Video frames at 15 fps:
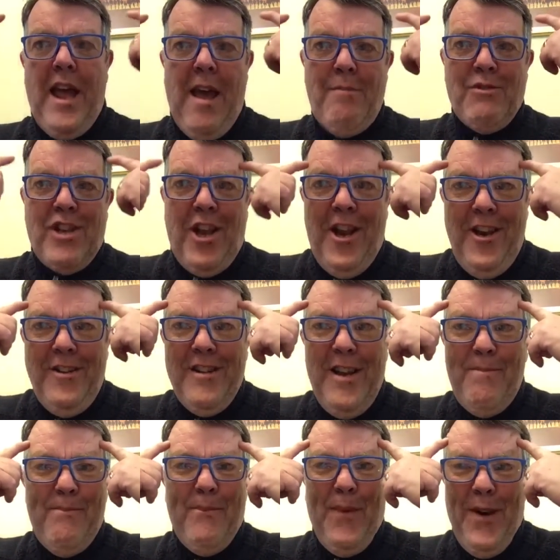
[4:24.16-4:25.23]
absolutely
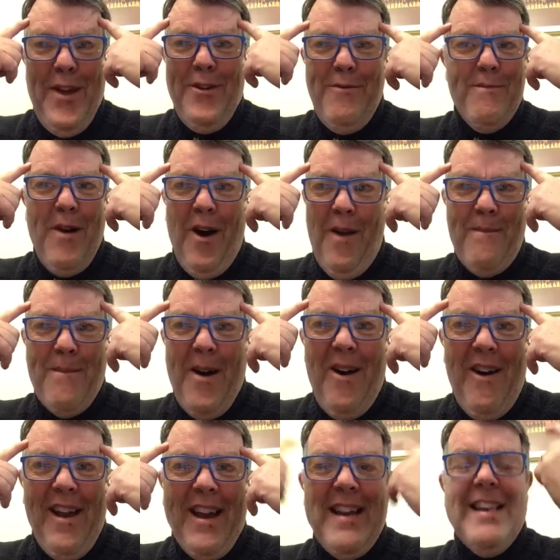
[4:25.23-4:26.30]
blew my
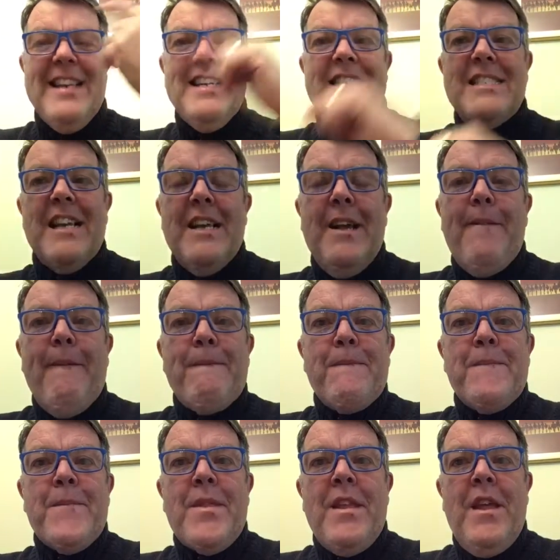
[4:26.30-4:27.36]
mind, is
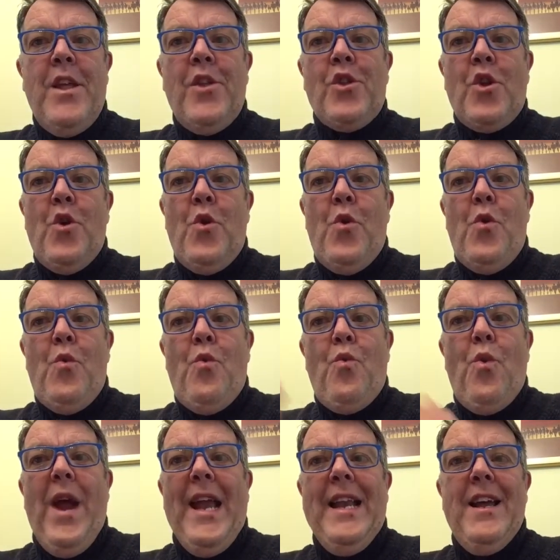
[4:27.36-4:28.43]

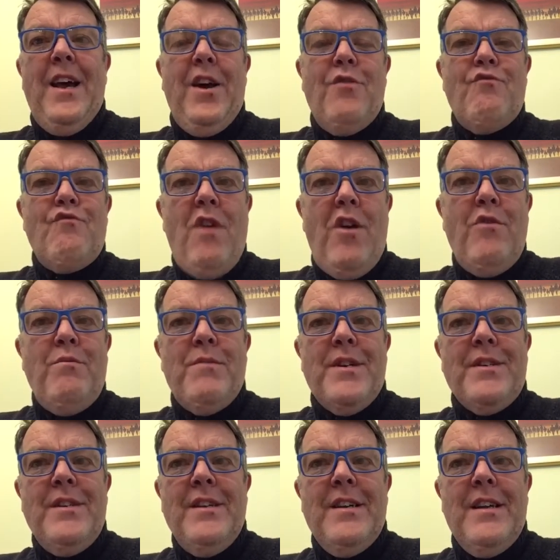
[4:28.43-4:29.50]
when a
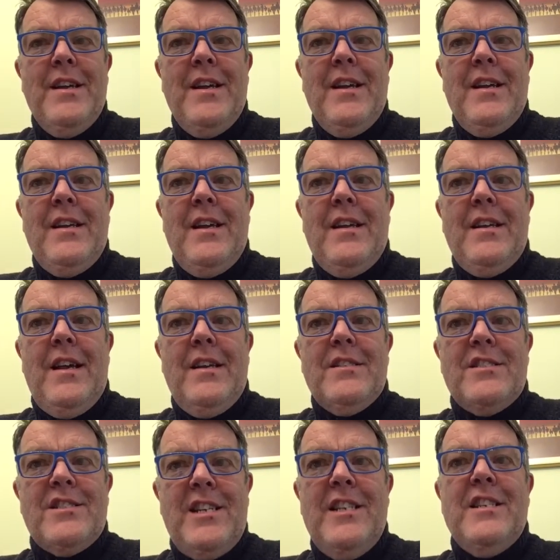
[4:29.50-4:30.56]
Roman
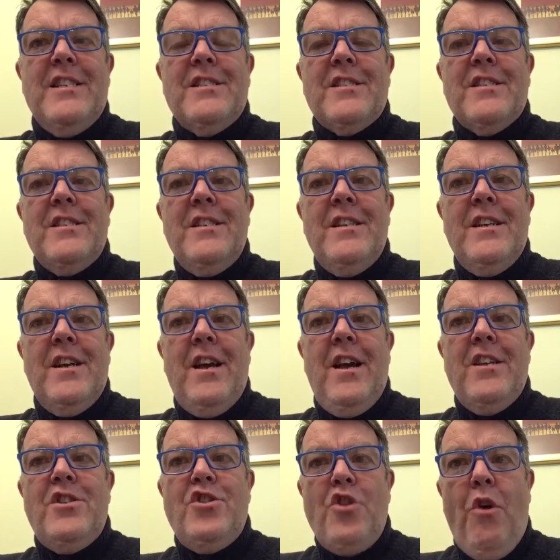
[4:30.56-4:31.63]
citizen
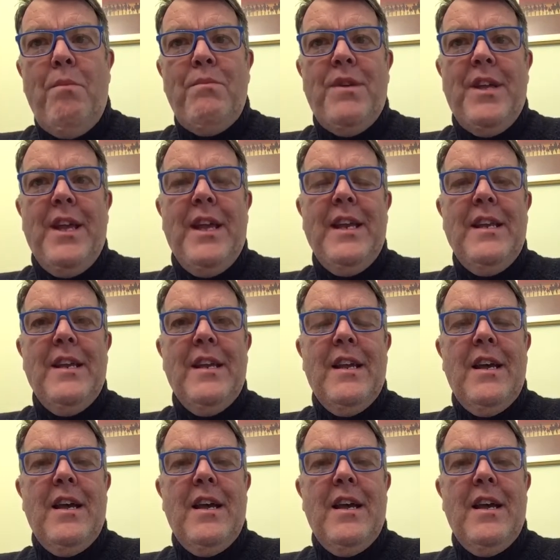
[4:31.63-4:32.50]
adopted